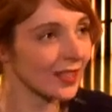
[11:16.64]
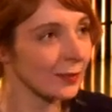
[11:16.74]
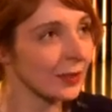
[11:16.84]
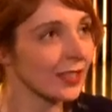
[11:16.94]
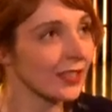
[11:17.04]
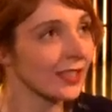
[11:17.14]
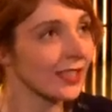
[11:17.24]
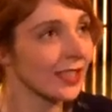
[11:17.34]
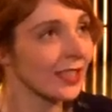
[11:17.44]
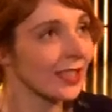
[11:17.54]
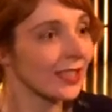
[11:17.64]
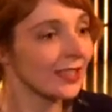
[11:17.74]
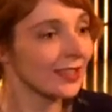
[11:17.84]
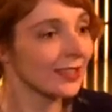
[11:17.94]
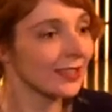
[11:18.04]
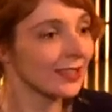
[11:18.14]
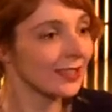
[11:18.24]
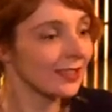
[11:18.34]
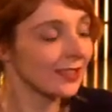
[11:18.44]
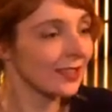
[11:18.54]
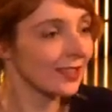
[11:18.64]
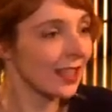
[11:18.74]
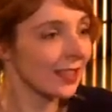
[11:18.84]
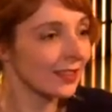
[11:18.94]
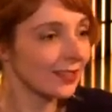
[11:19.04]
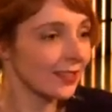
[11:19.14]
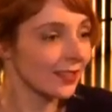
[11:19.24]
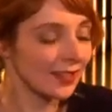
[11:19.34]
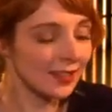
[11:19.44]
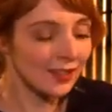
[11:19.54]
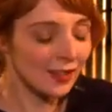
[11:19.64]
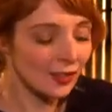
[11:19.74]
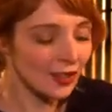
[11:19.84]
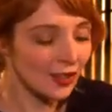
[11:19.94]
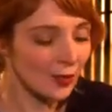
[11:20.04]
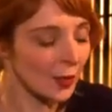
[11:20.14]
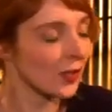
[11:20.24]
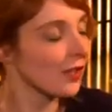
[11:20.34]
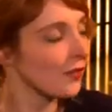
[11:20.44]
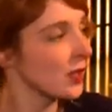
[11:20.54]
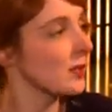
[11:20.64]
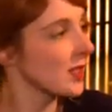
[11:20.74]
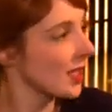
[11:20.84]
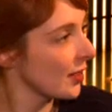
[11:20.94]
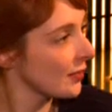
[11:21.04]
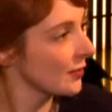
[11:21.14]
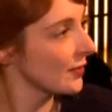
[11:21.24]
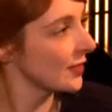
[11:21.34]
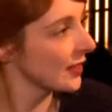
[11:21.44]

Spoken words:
I mean, that he's not just working for himself,